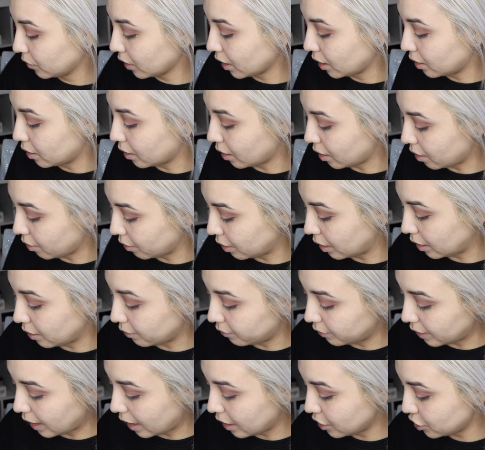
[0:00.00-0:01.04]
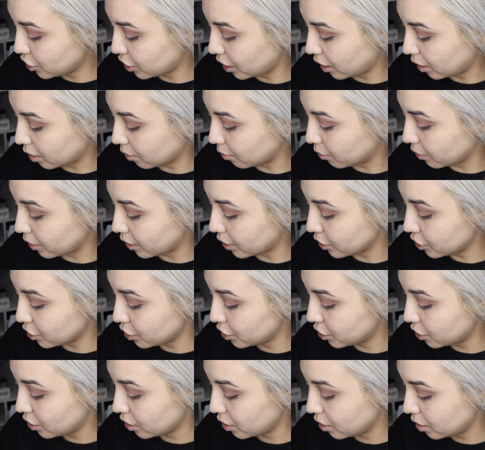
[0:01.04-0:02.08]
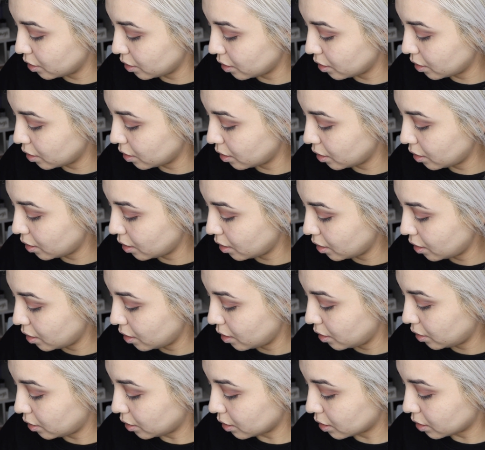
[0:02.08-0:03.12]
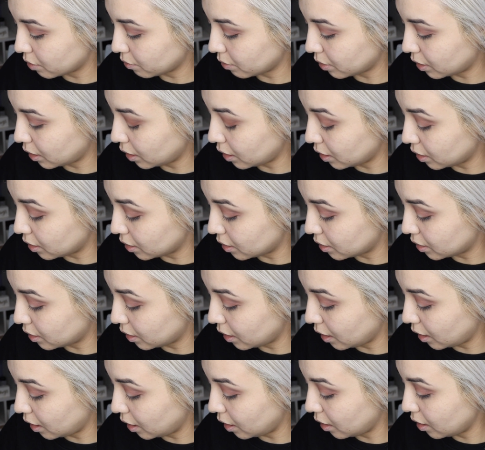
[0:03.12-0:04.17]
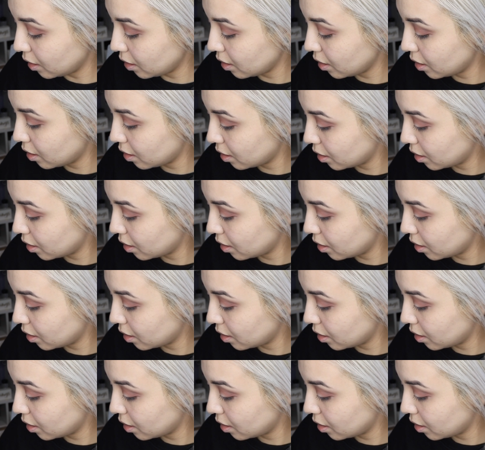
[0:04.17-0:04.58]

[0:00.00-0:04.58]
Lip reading: And then I'll get a flat shader brush. This one is the